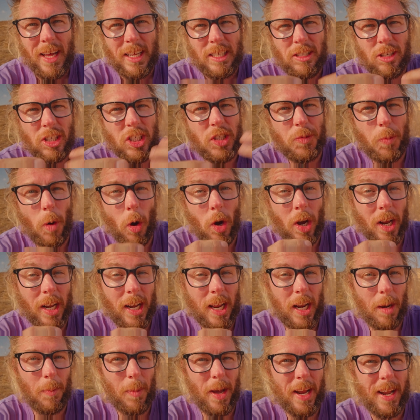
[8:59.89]
Just spoke a
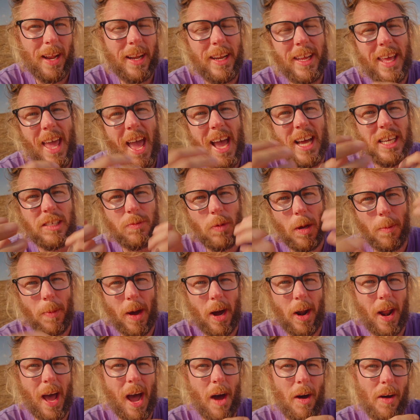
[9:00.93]
little bit and he asked me
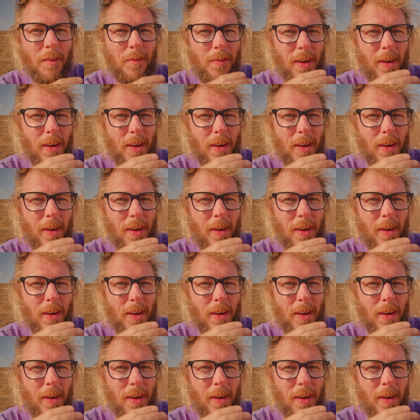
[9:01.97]
about how I